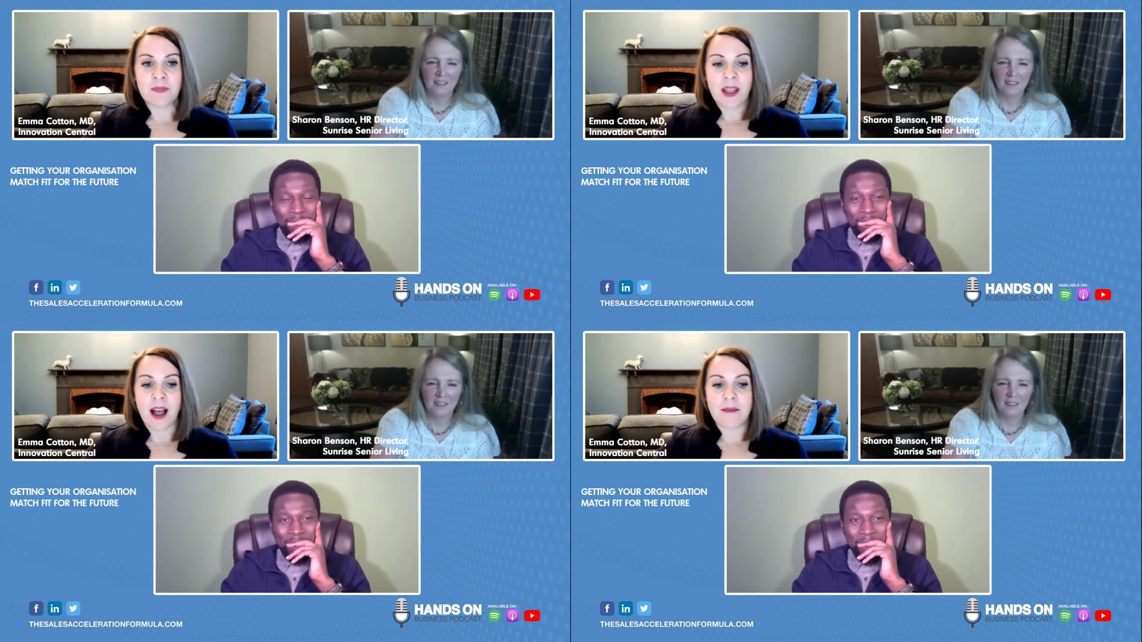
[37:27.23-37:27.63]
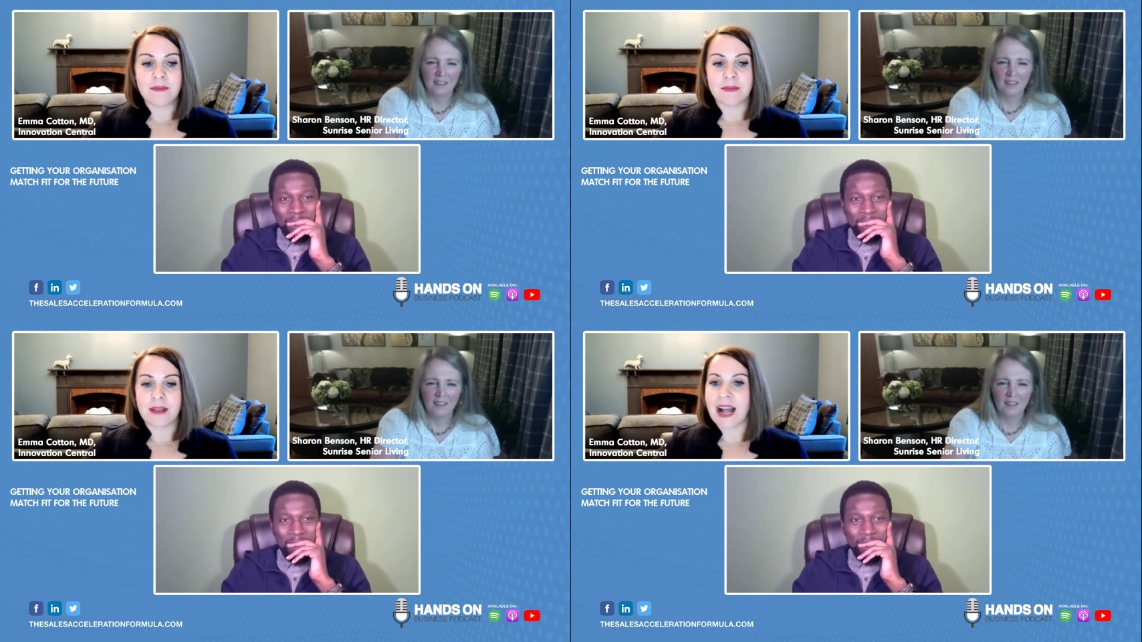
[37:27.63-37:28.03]

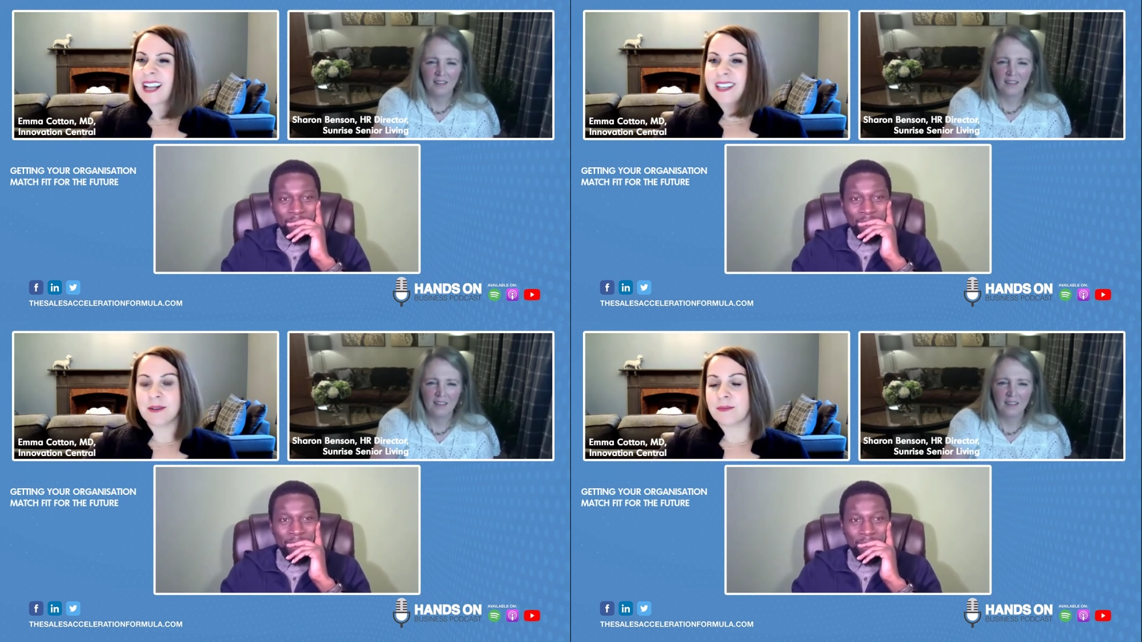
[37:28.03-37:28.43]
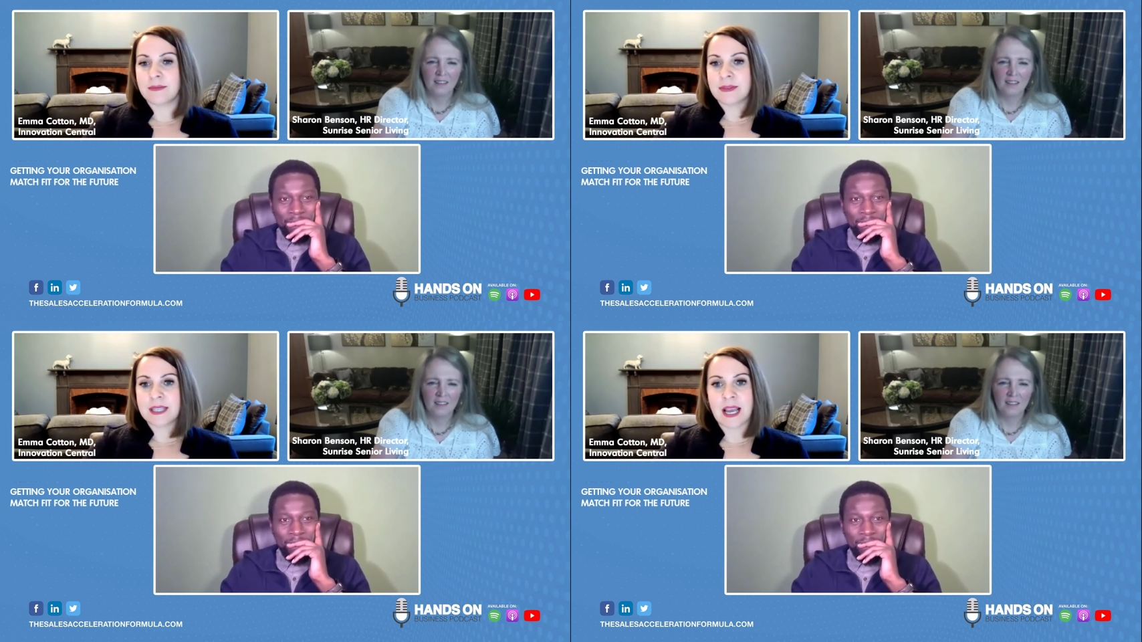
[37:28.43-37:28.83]
Speaker 1: Um, I
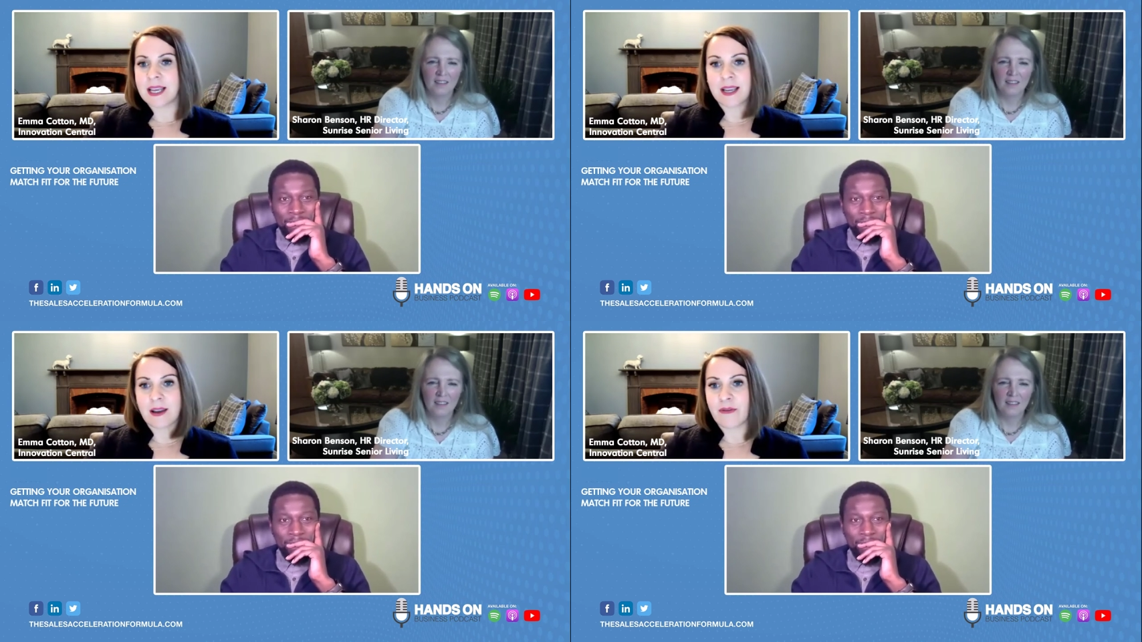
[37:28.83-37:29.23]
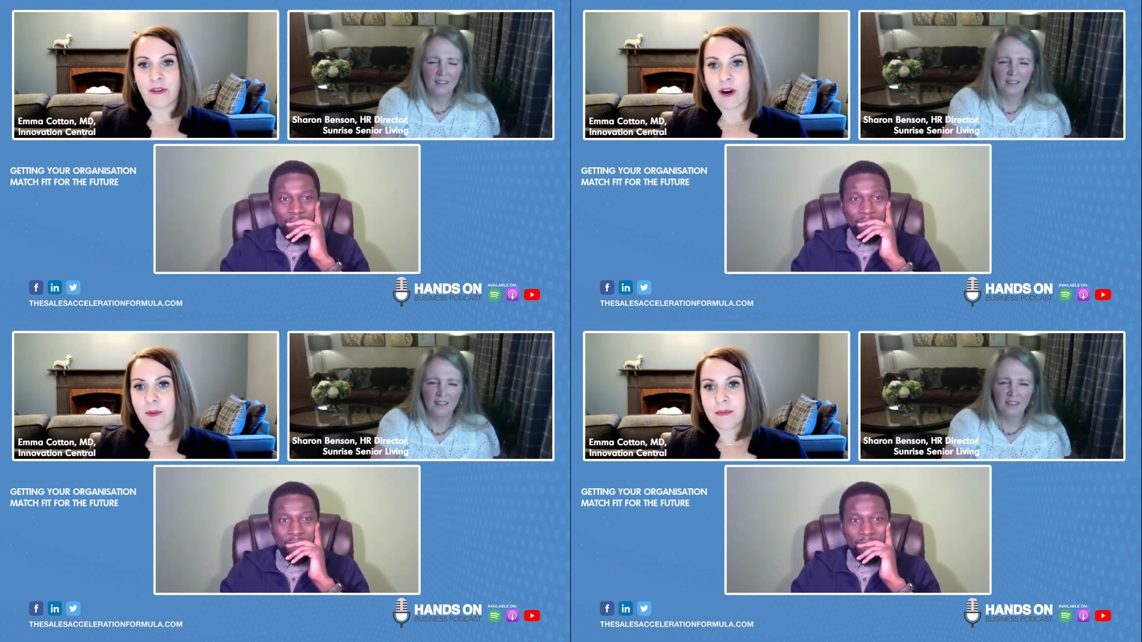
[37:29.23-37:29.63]
don't take it
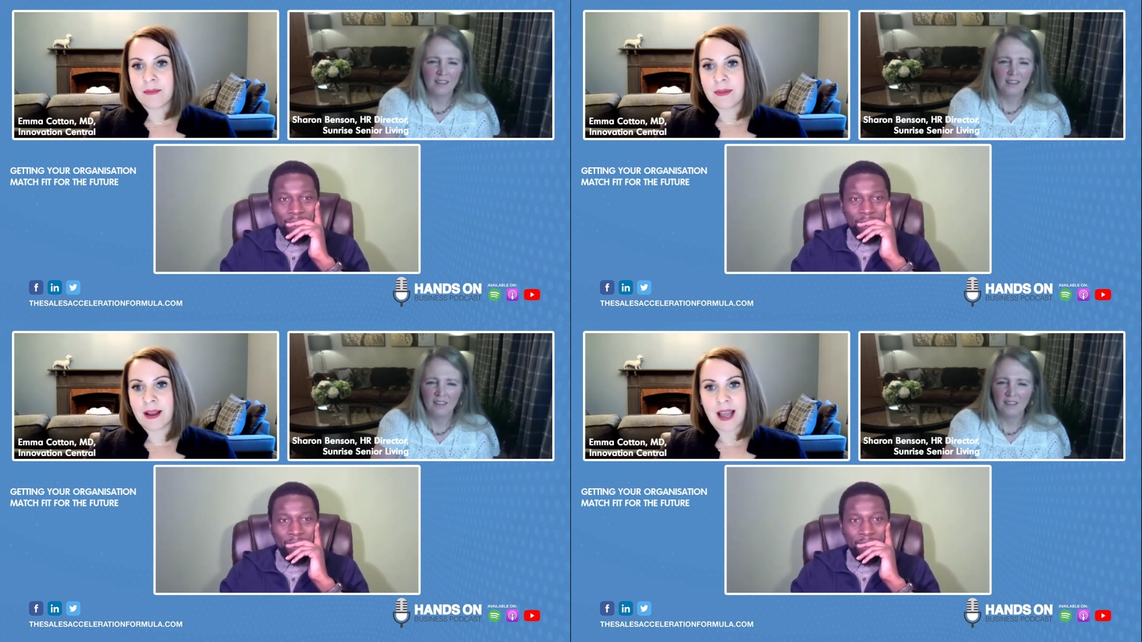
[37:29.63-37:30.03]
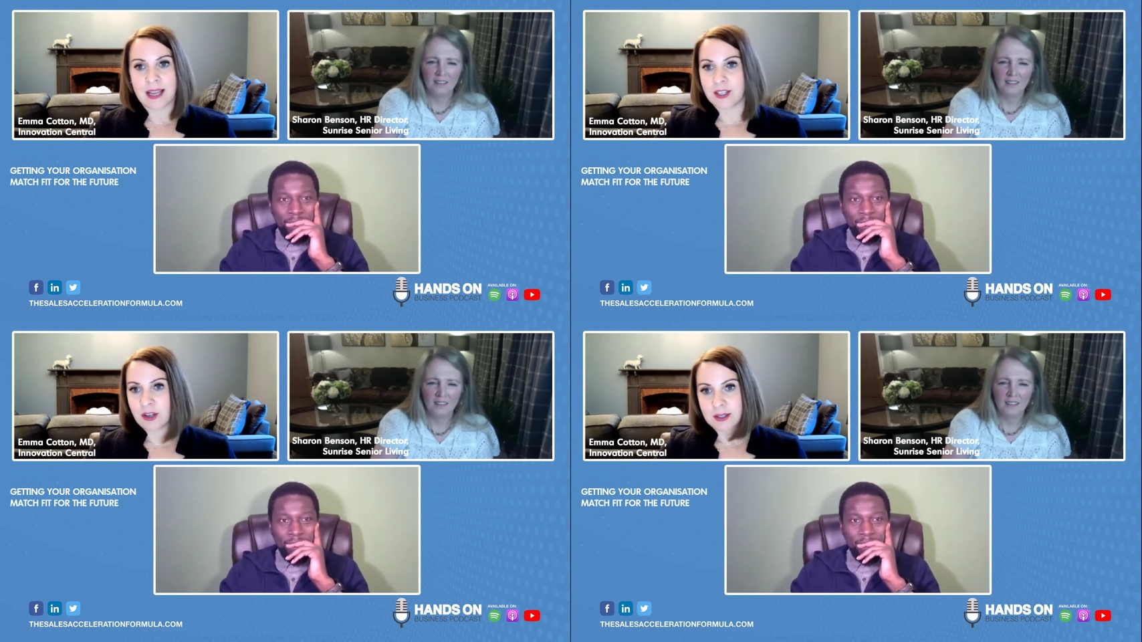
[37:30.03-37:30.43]
from a
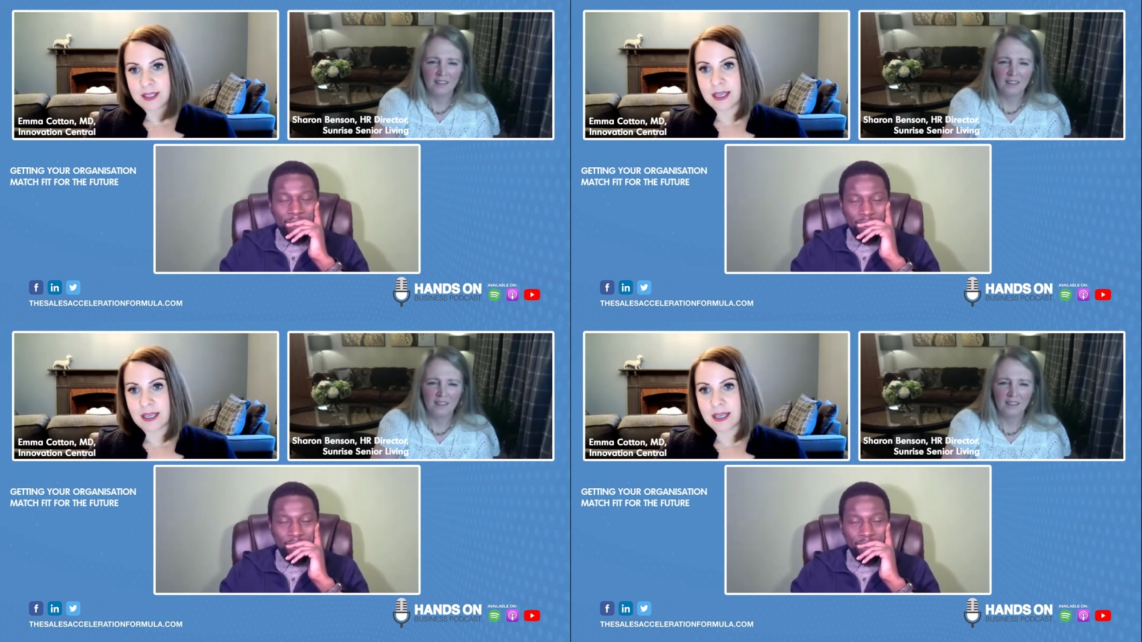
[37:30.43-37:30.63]
HRD.